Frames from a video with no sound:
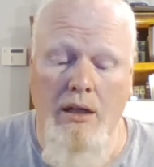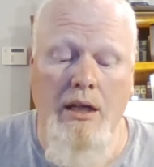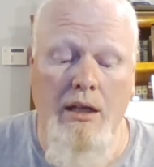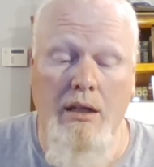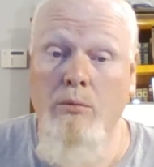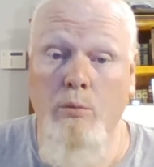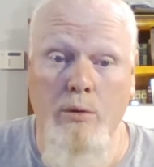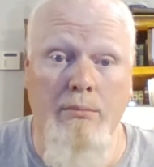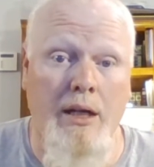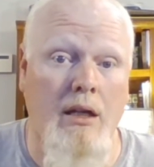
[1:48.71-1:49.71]
and
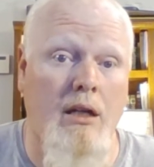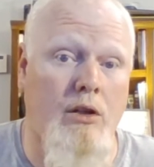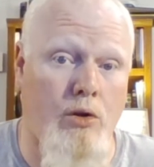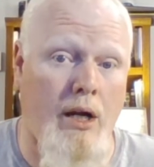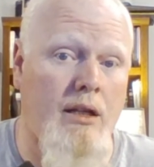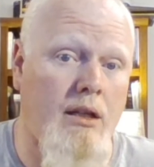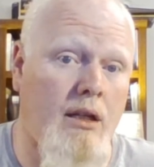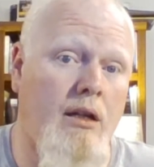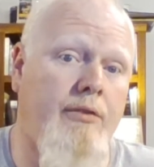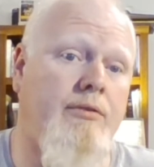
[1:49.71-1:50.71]
would make a great
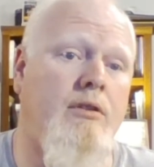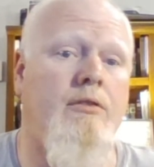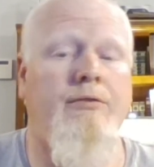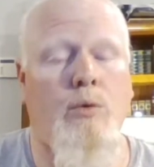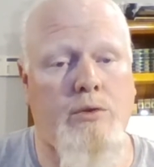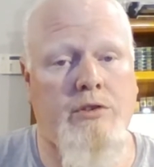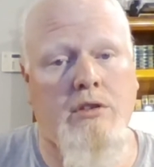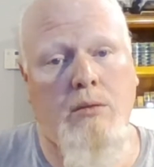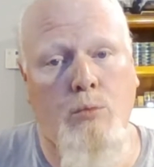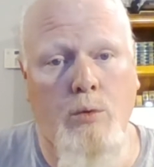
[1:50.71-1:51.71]
gift for
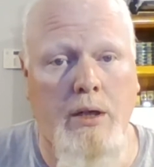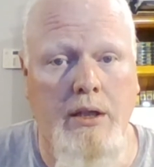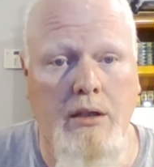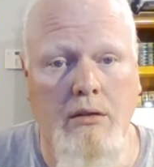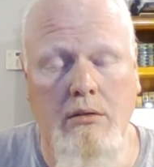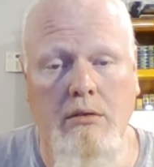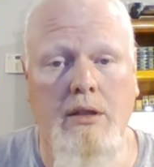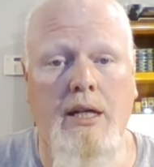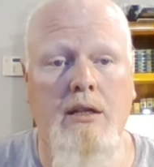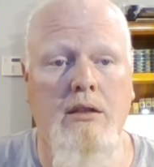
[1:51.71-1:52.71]
someone
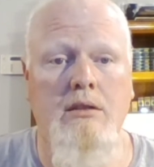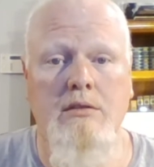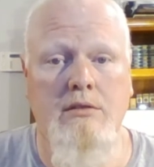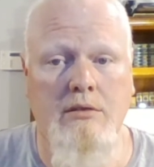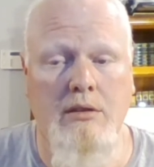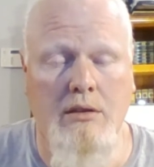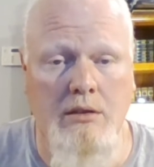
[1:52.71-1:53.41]
that is,